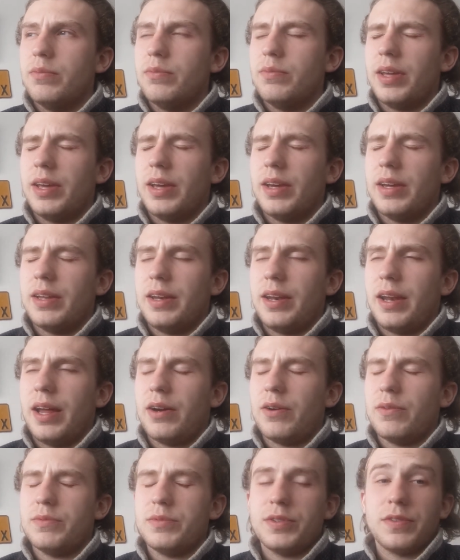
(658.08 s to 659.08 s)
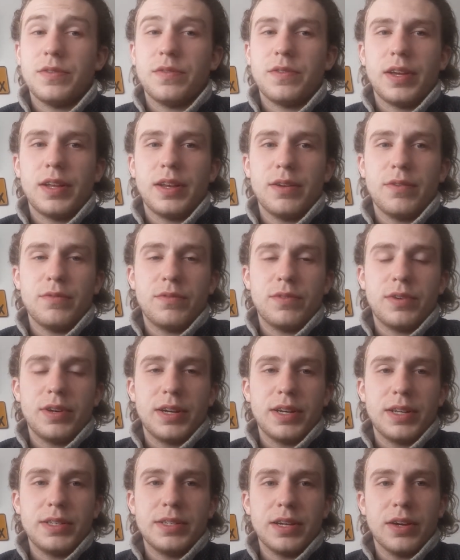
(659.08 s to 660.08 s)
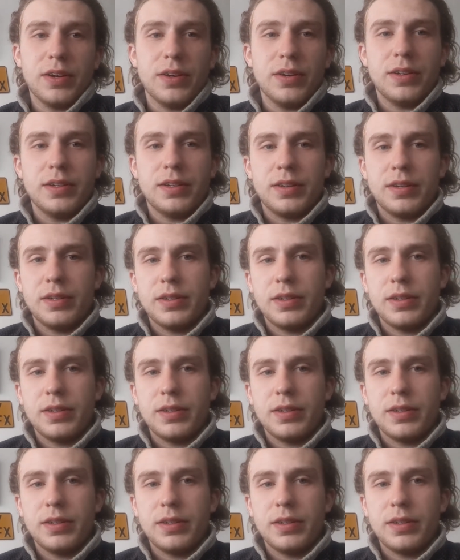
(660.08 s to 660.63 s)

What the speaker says: But yeah, now I'm just feeling really tired